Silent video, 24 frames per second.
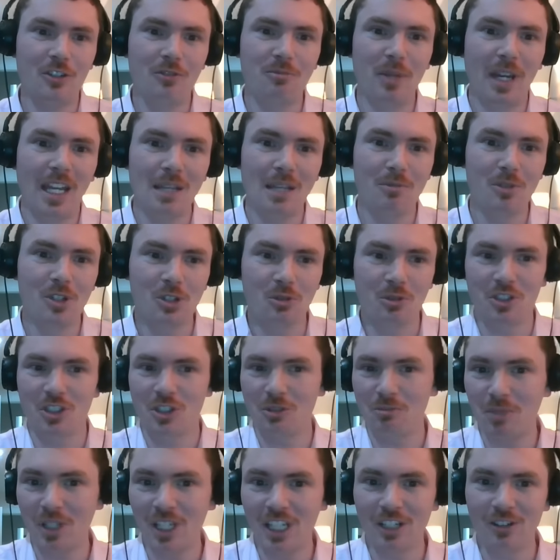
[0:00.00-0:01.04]
papers which
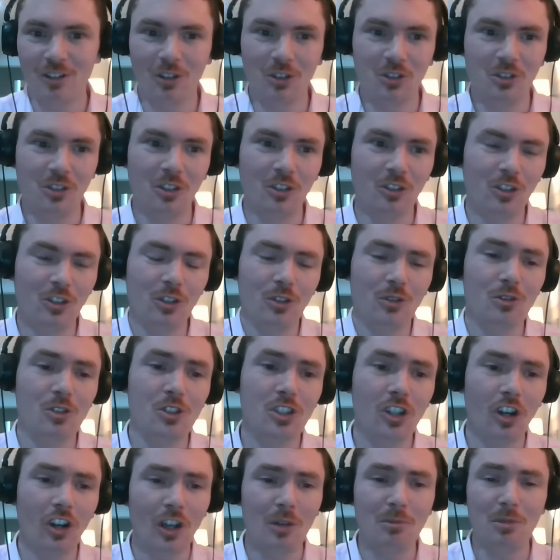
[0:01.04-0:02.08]
appear on Google
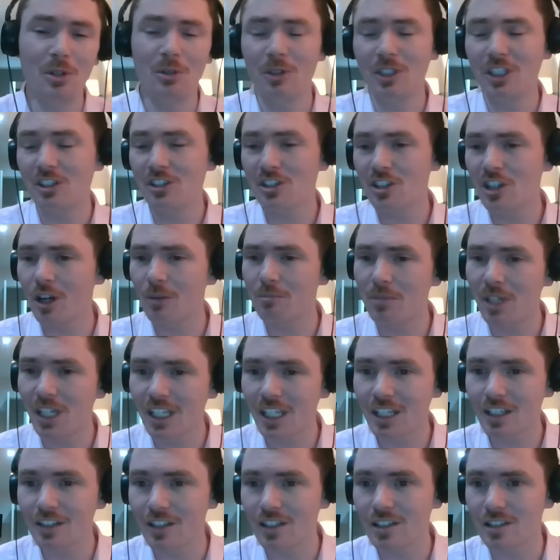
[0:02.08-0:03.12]
Scholar. But when you start
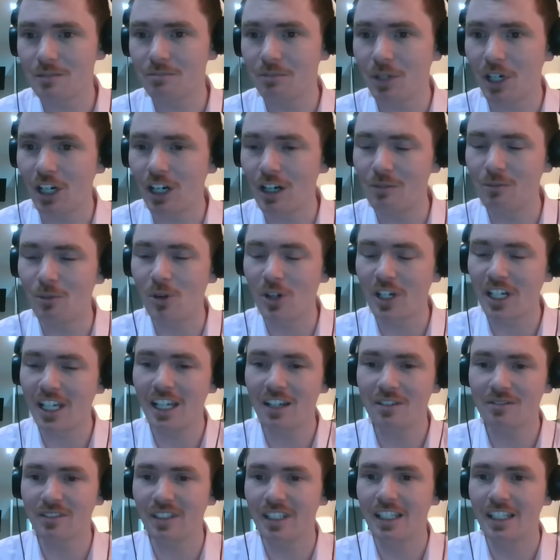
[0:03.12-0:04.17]
picking this apart more
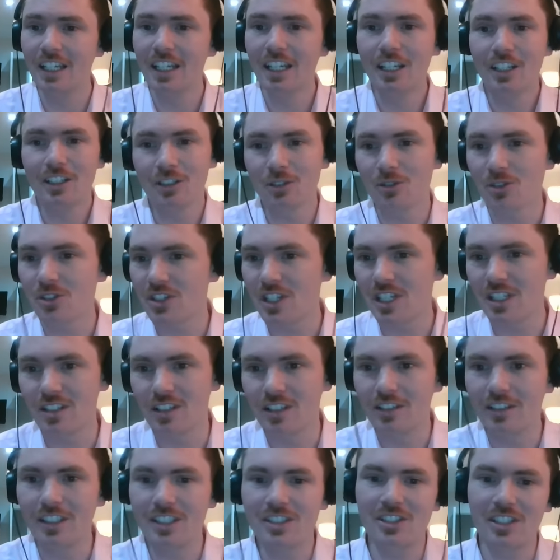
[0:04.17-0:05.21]
carefully, you'll see
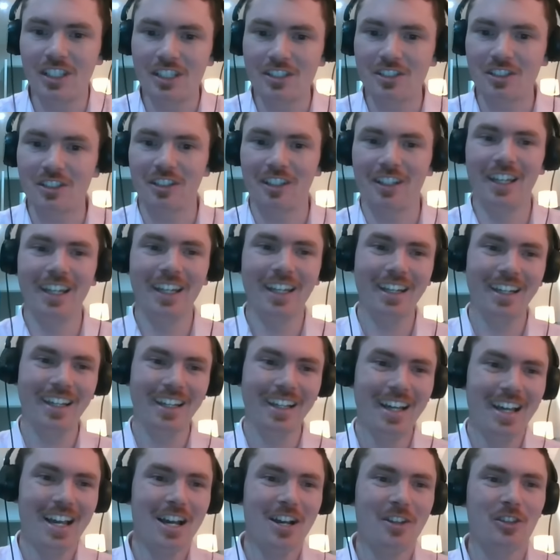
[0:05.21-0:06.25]
that this isn't,
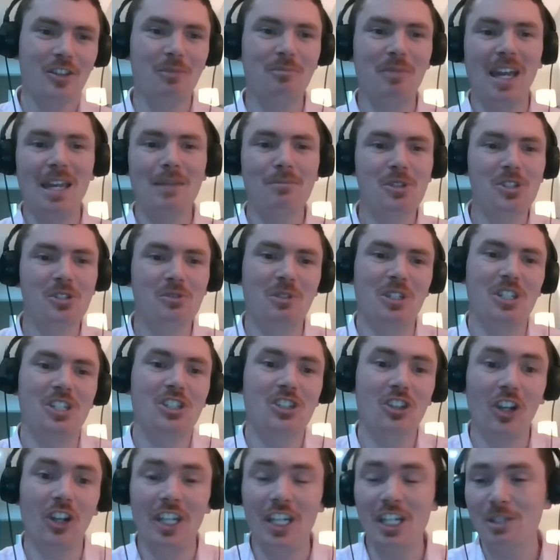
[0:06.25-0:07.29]
the papers which
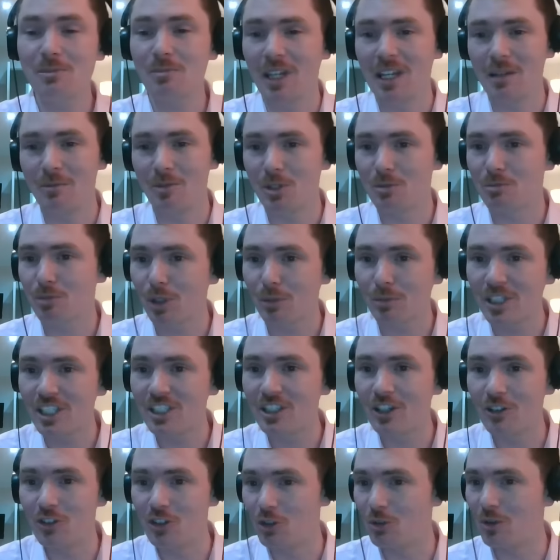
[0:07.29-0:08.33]
cite his papers probably
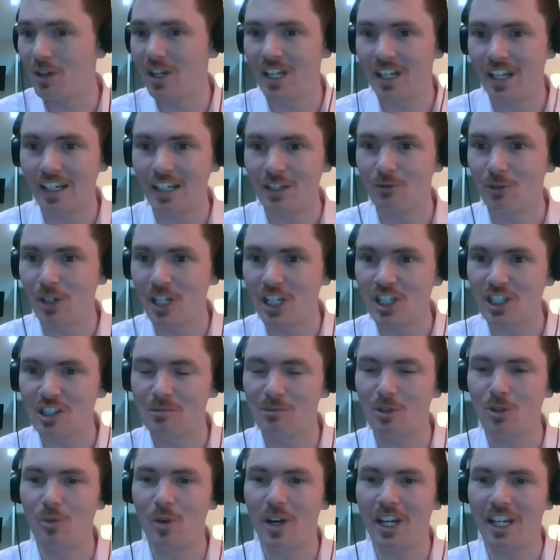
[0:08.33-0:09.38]
don't do it in any
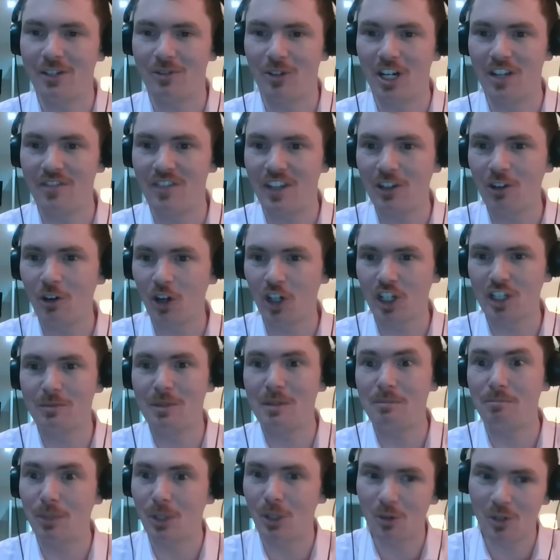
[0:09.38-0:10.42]
reasonable way, right? They're not going
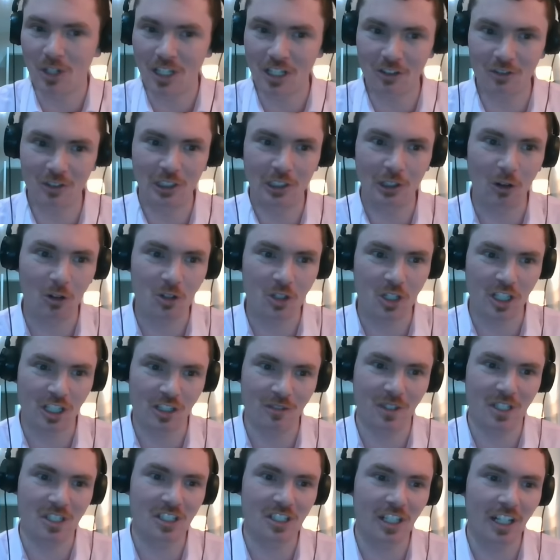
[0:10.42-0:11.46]
to be building on the logic of
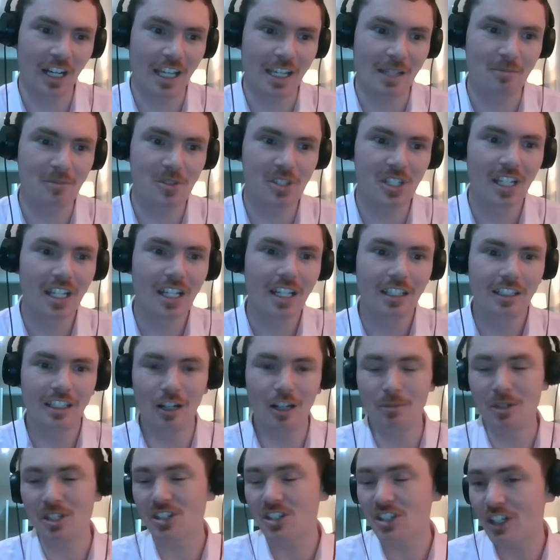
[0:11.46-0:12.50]
his claims.
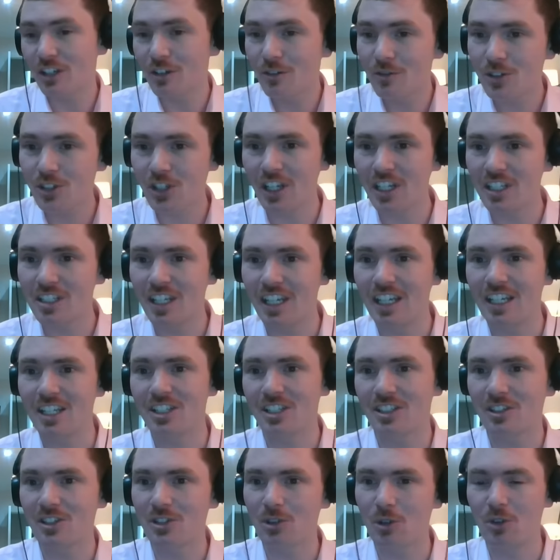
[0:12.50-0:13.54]
There'll be
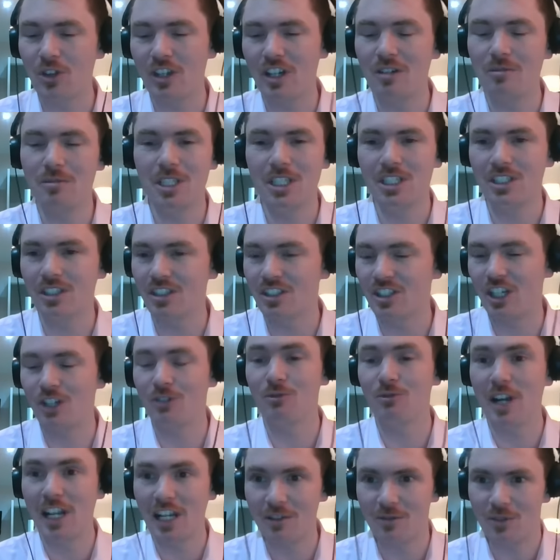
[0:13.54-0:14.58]
self-citations or there'll be just
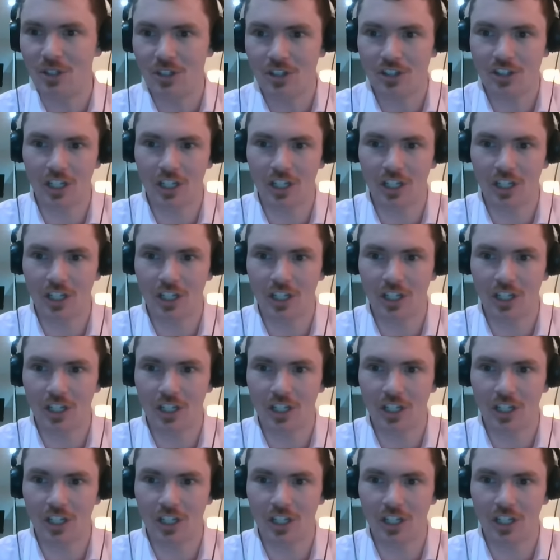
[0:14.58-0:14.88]
irrelevant